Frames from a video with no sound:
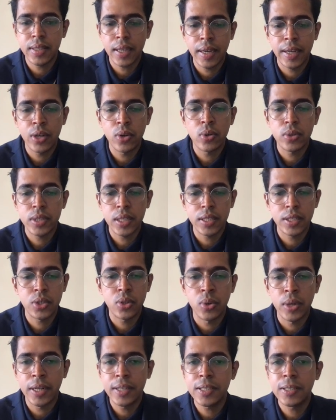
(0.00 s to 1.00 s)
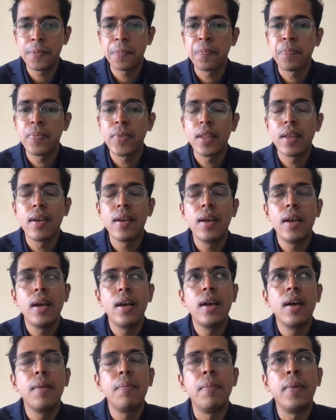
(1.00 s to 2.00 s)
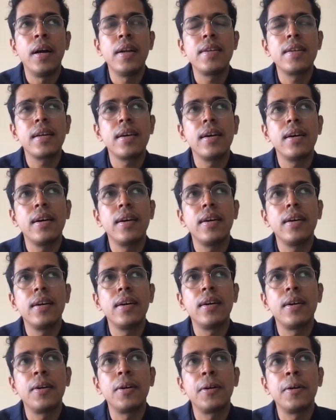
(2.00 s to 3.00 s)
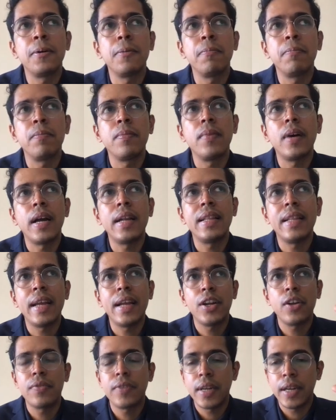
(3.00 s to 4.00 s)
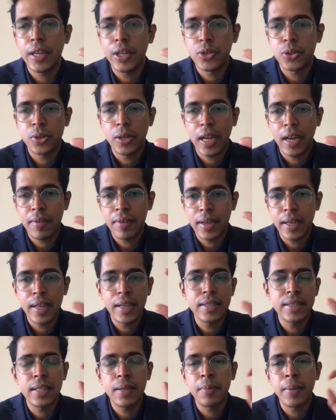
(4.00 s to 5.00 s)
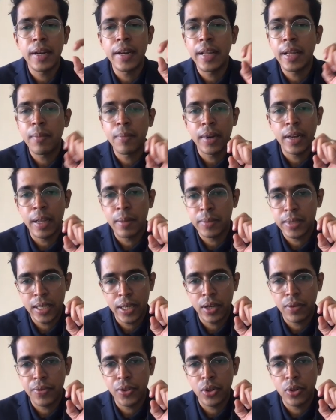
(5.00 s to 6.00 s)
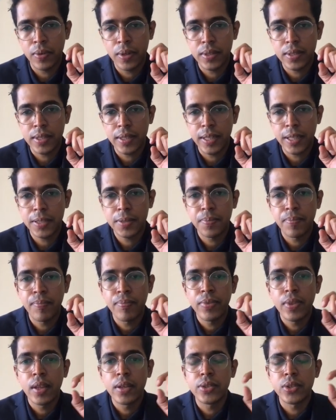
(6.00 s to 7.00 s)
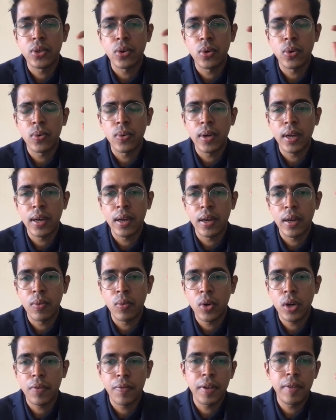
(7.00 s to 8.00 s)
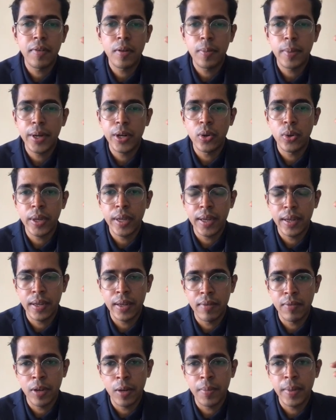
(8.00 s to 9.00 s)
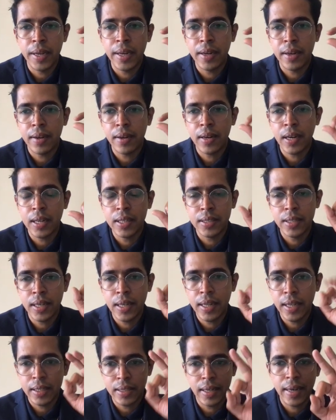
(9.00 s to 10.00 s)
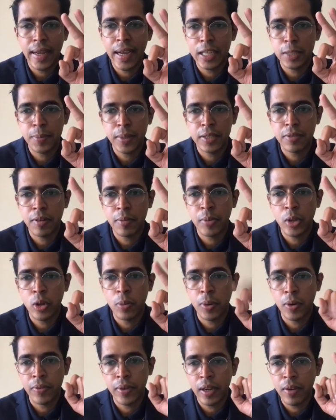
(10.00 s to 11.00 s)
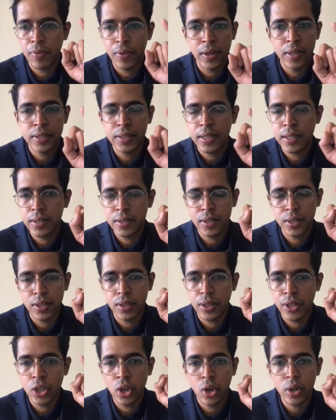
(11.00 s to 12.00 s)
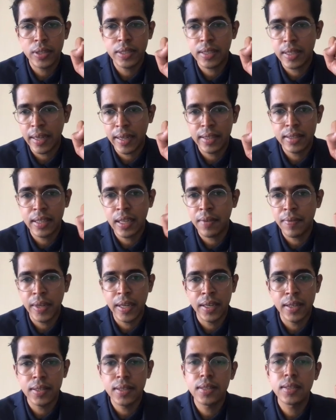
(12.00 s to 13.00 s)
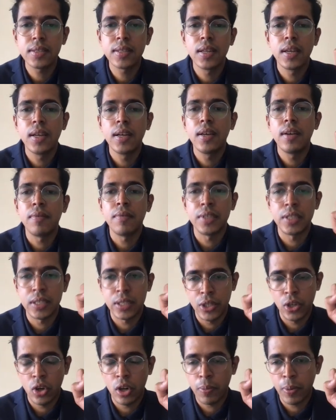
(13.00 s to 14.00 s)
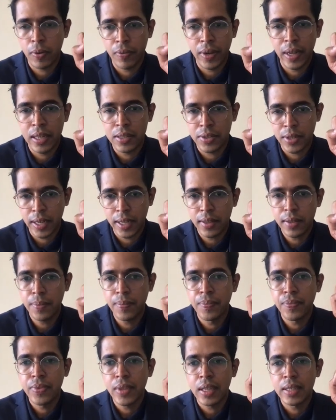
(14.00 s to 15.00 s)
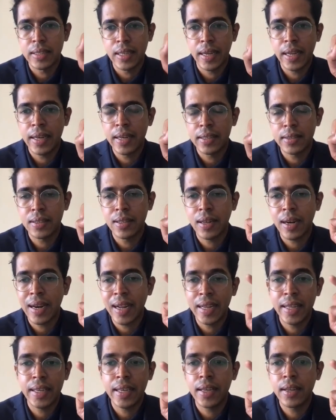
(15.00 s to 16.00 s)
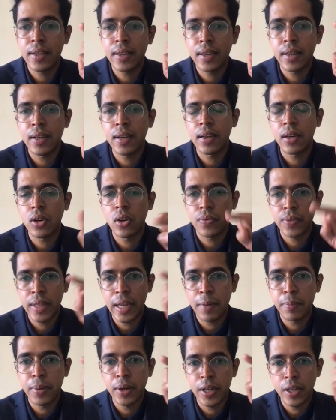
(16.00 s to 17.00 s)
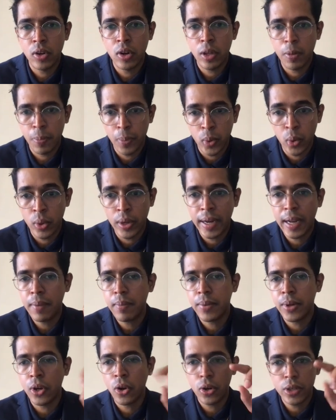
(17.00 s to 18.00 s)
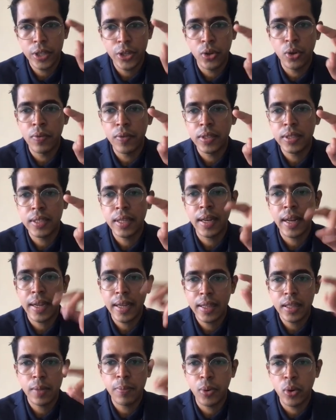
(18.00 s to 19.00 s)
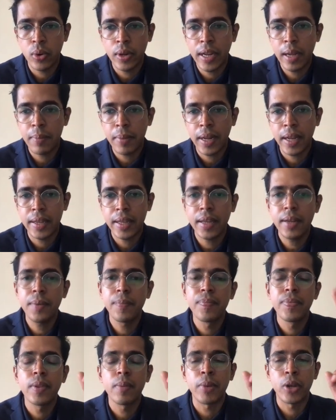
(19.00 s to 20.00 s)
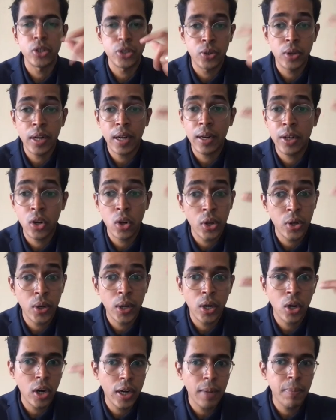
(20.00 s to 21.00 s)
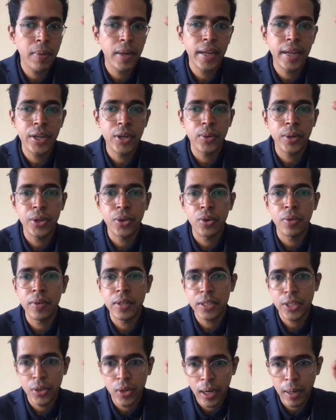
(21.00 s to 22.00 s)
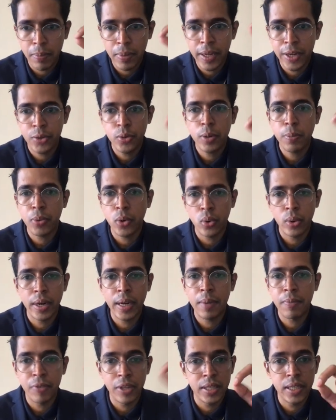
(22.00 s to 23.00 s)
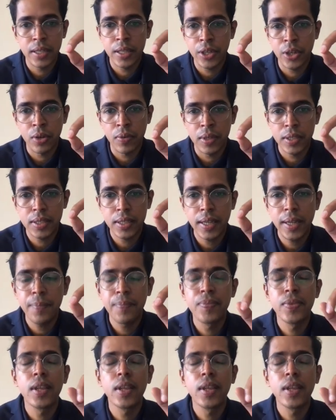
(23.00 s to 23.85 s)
know such students. But at the end of the day, you should have an easy, medium, dream set of universities. So what we will be doing will be considering 3 aspects from your profile. First is your strengths and weaknesses, which is your profile strength. Second is the ranking of that particular program, not the university ranking, the program ranking, because you are not applying to a university, you are applying to a program within the university.